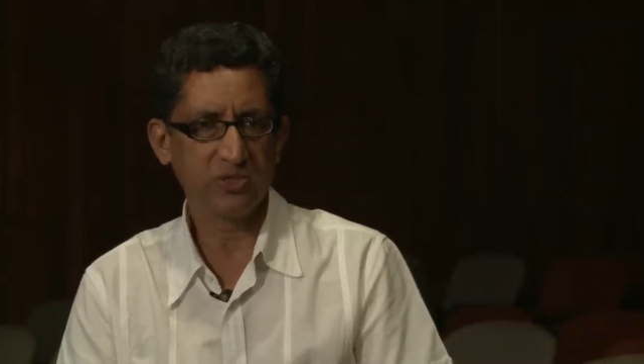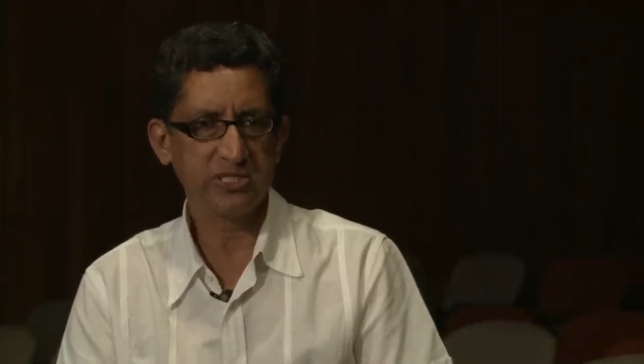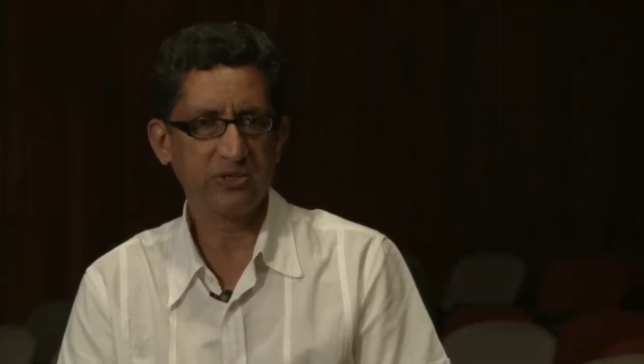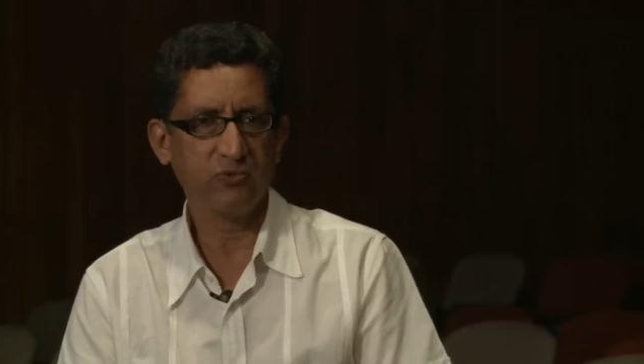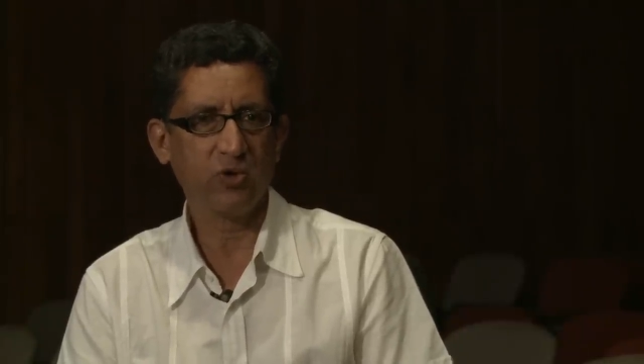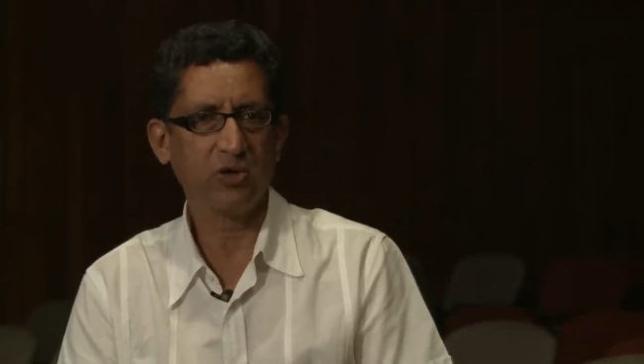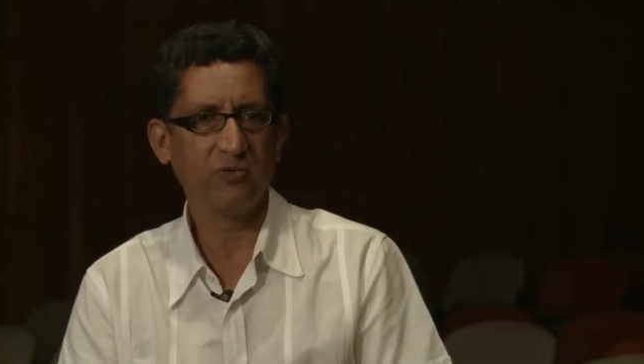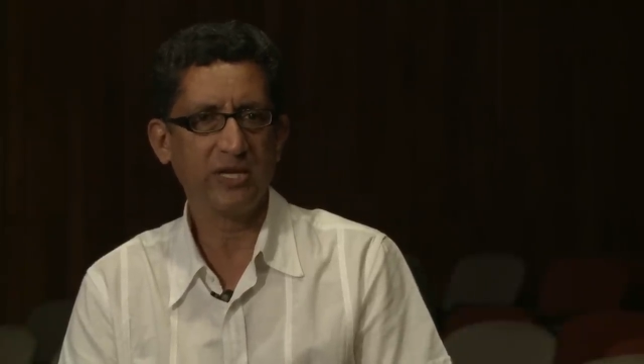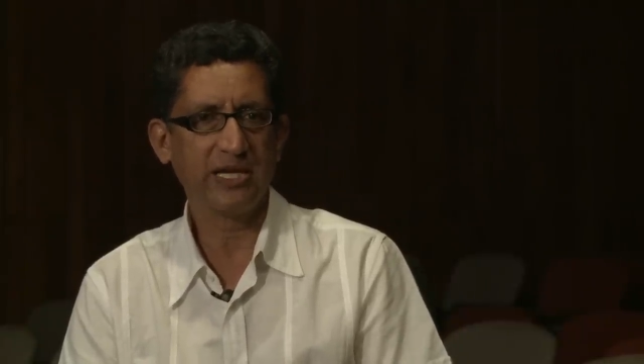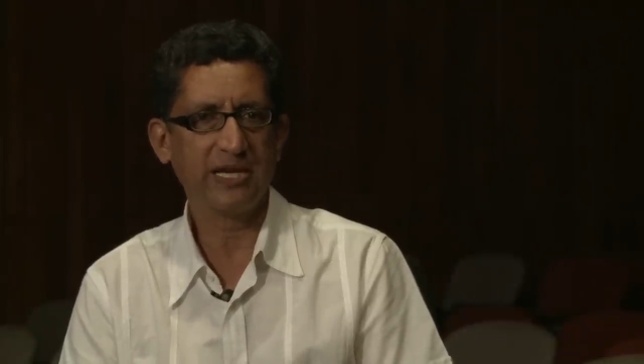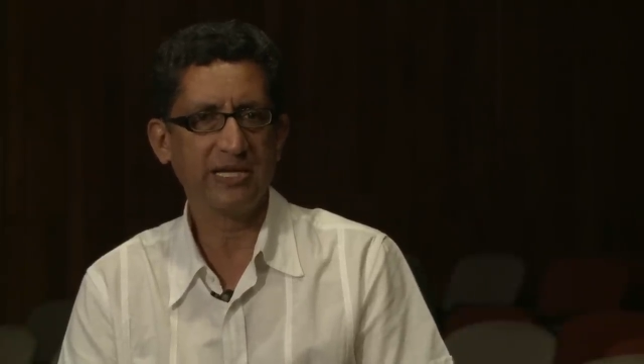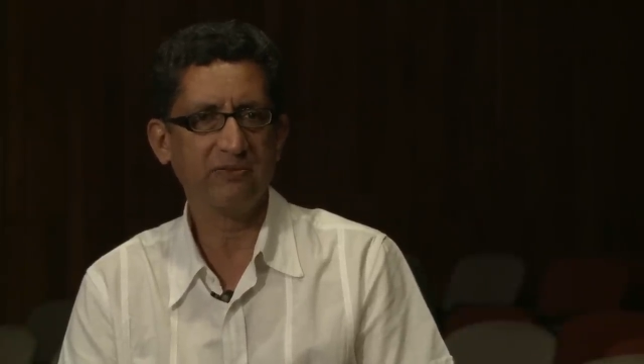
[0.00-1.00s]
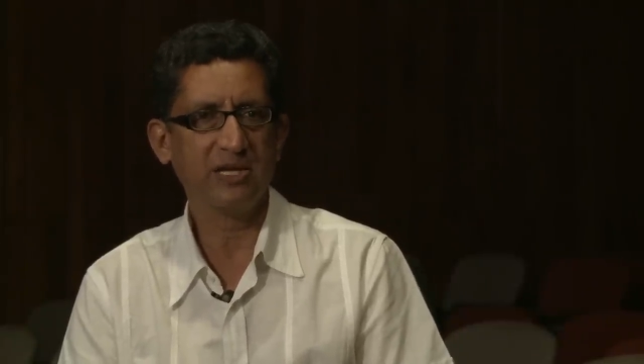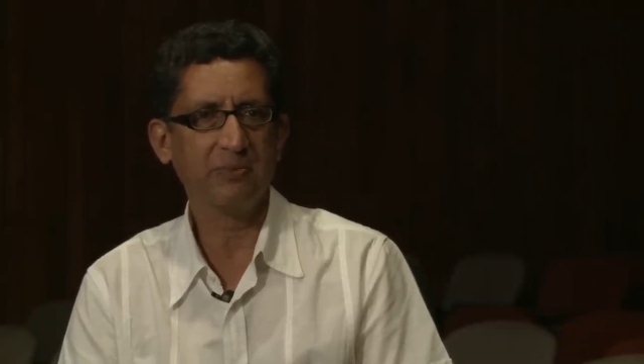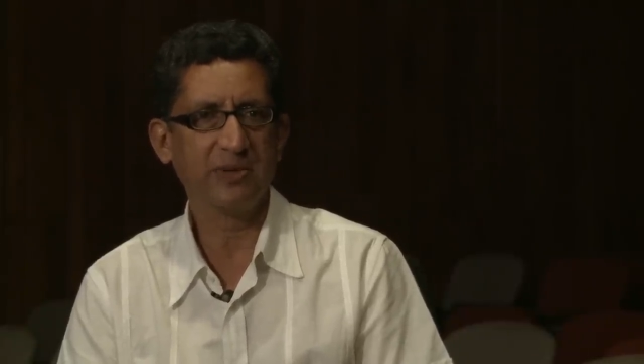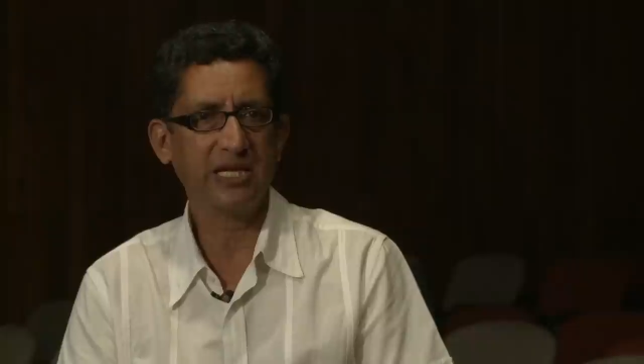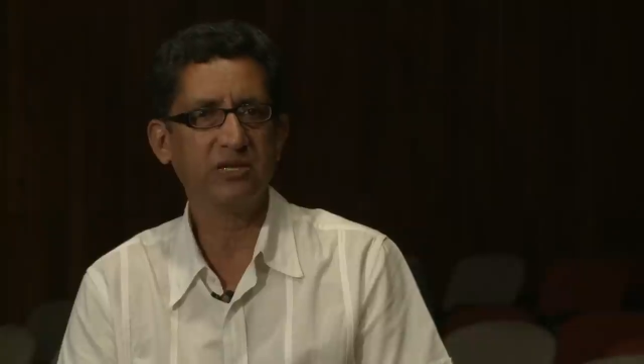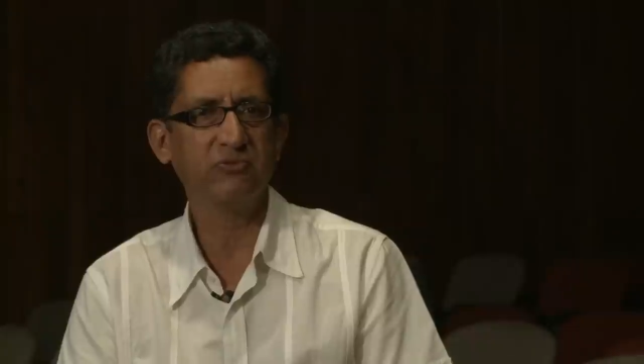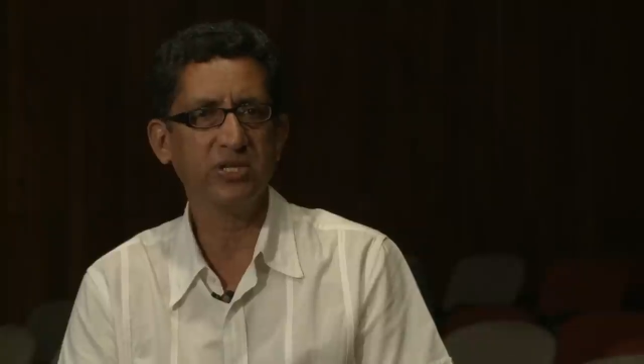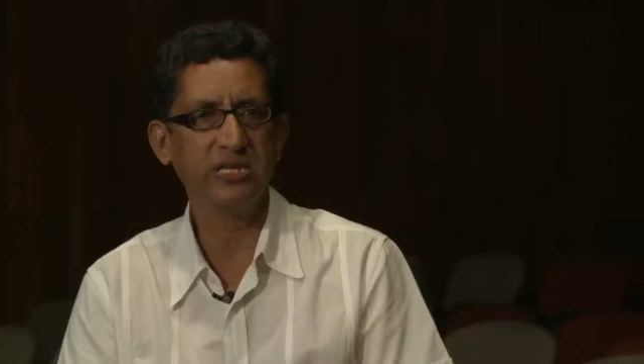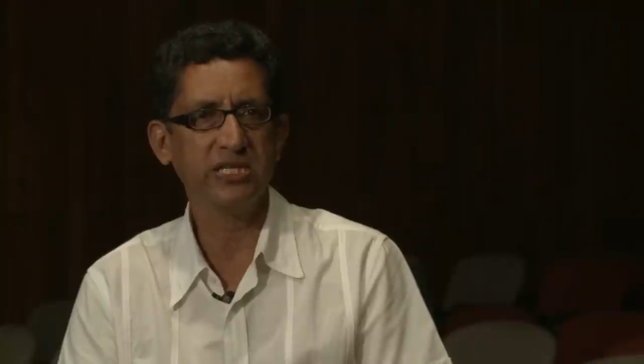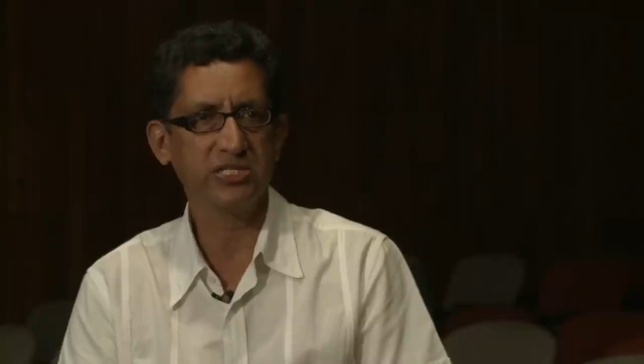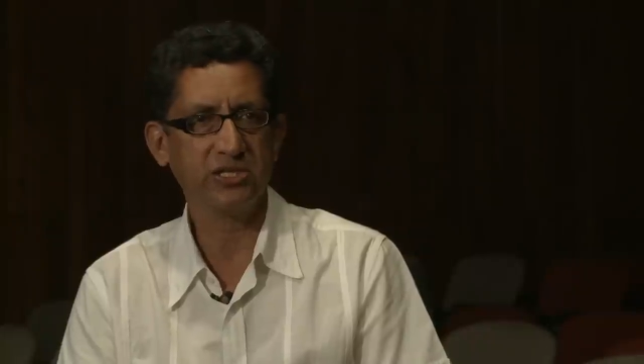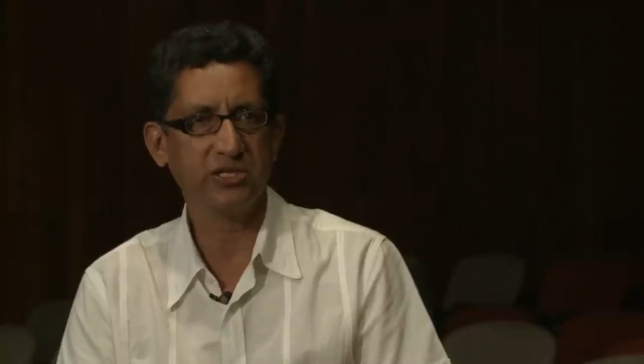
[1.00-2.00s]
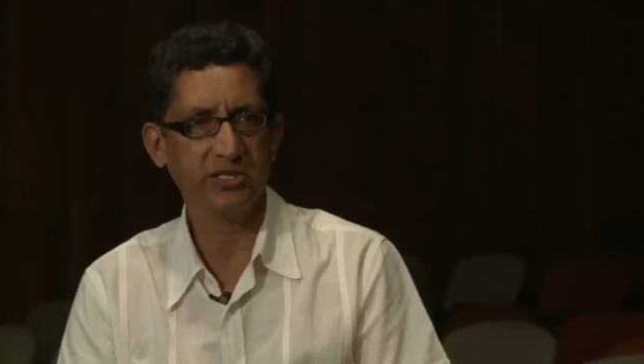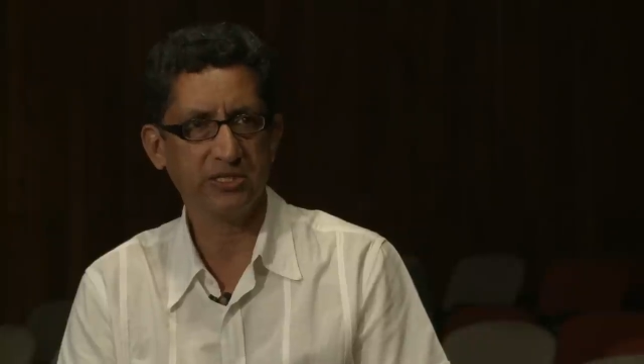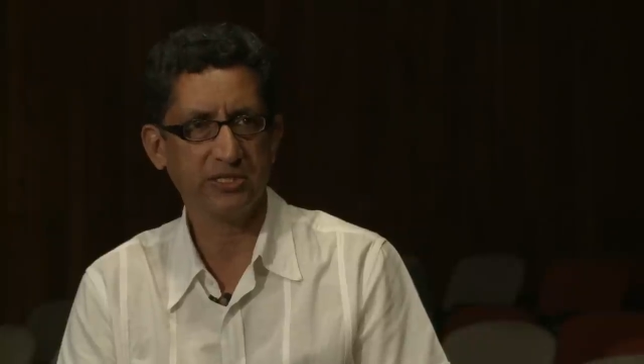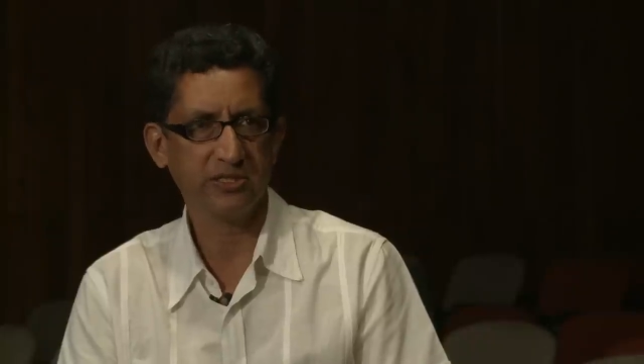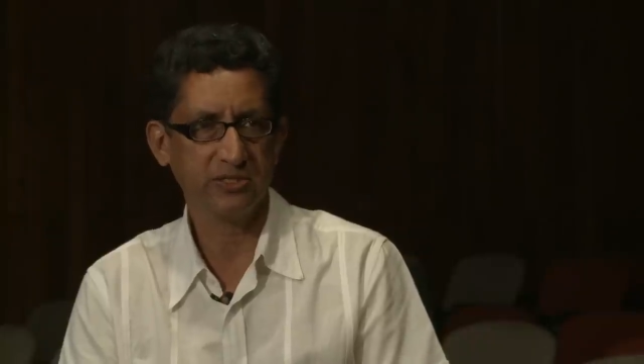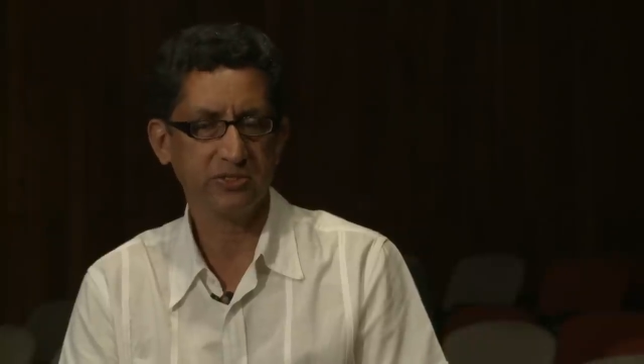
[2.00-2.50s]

was involving and developing it with the children.